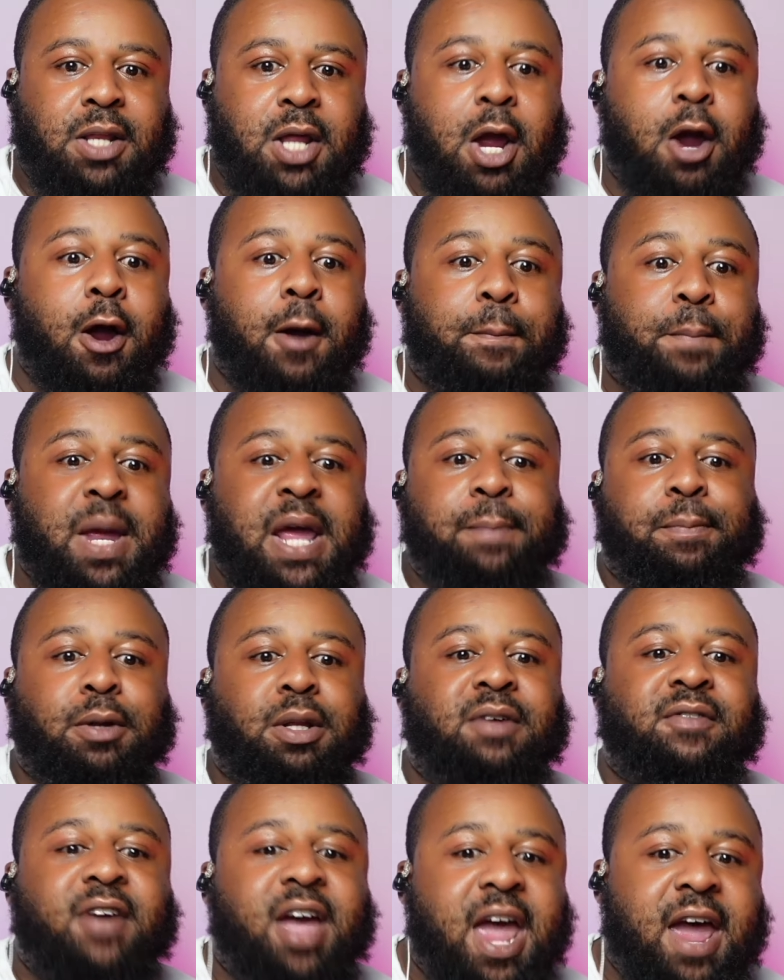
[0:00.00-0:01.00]
There are
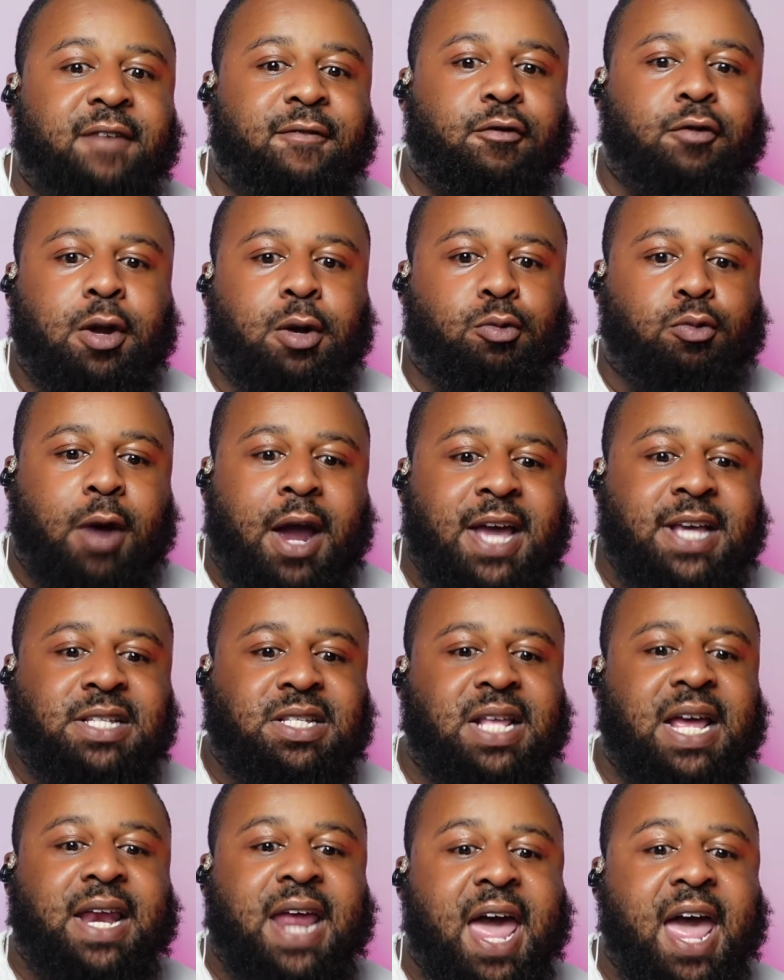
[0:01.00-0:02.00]
people of every
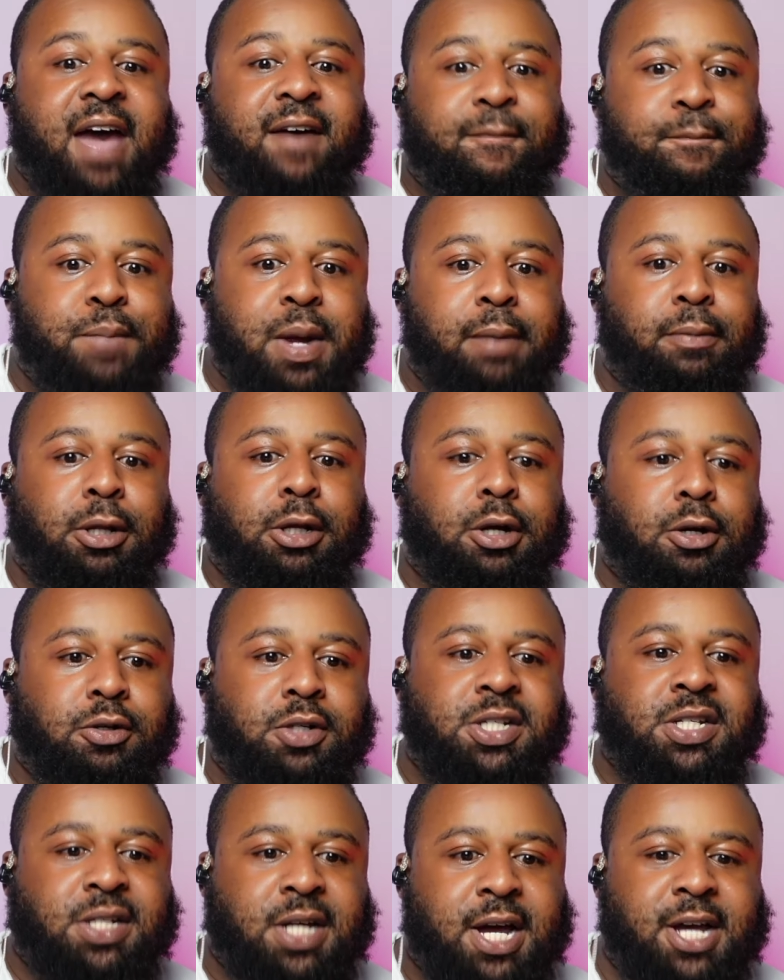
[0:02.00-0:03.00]
race that have biblical
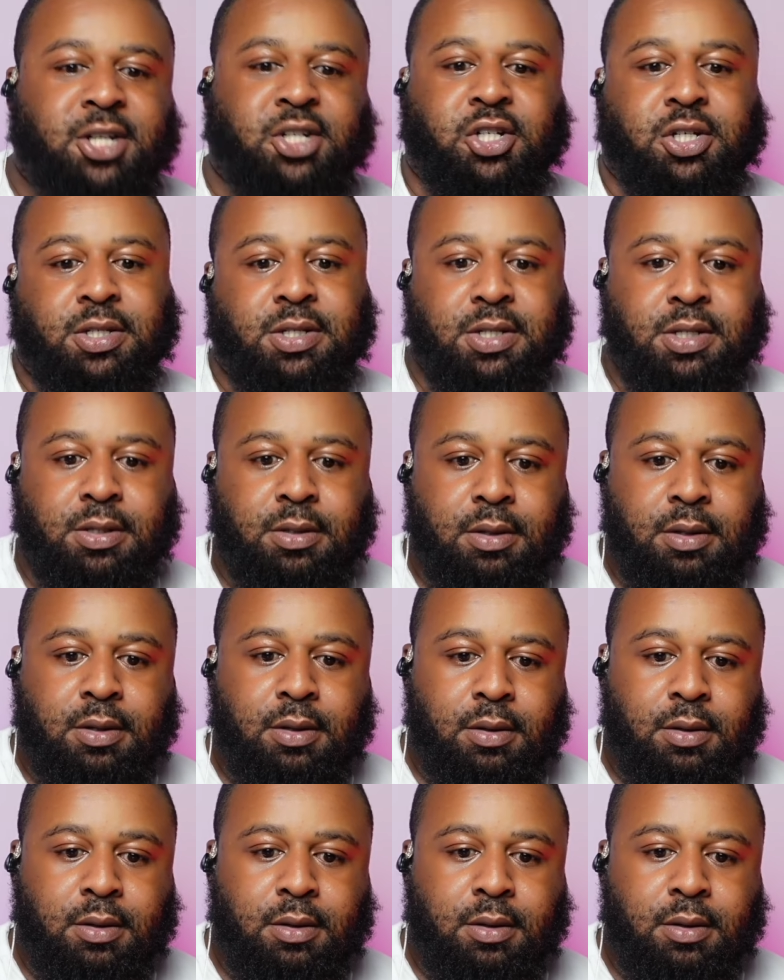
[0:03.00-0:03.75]
discussions.